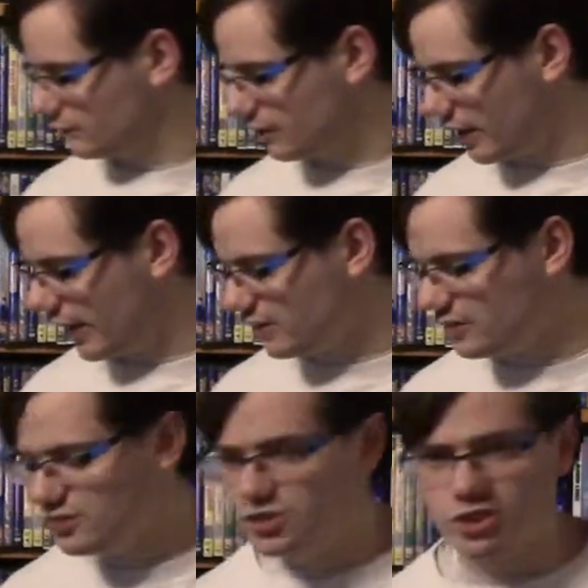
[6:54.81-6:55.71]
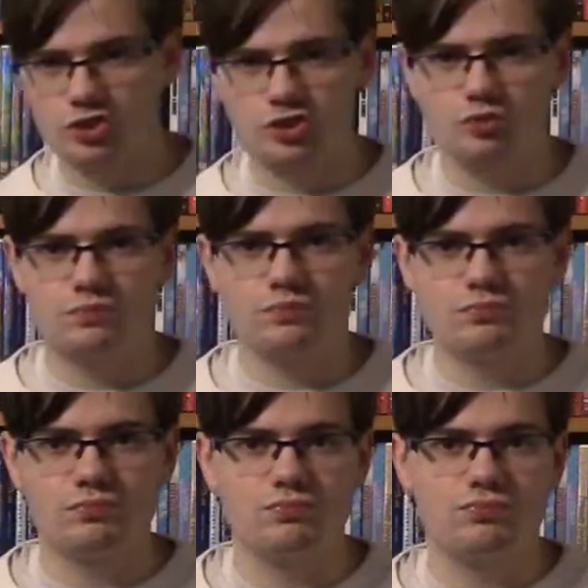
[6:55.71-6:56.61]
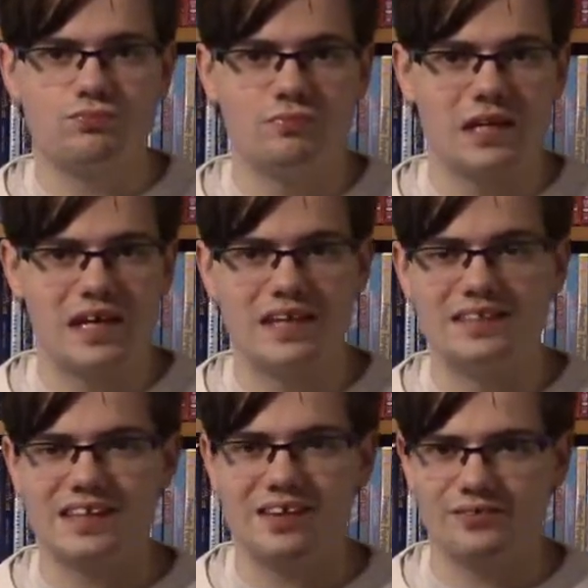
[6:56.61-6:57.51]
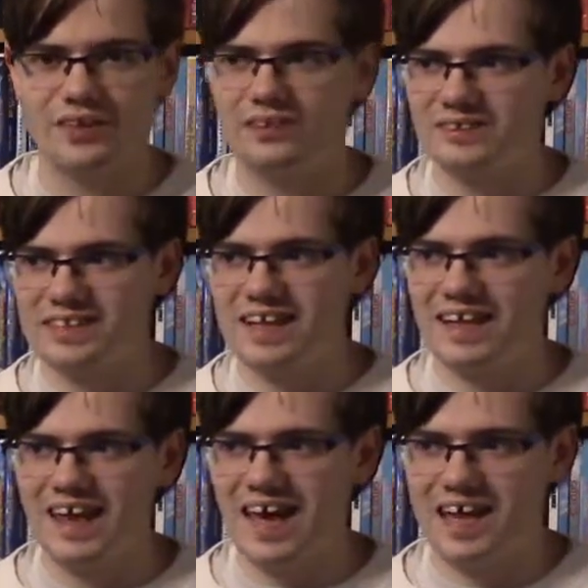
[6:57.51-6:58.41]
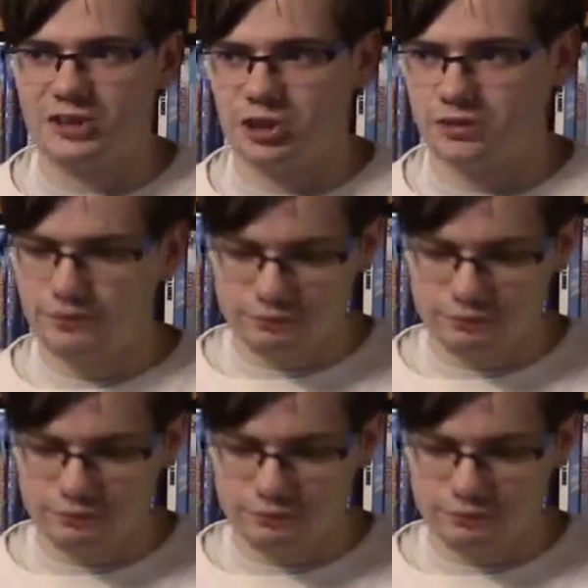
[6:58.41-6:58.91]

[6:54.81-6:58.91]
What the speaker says: And it just ends there. We don't see any action.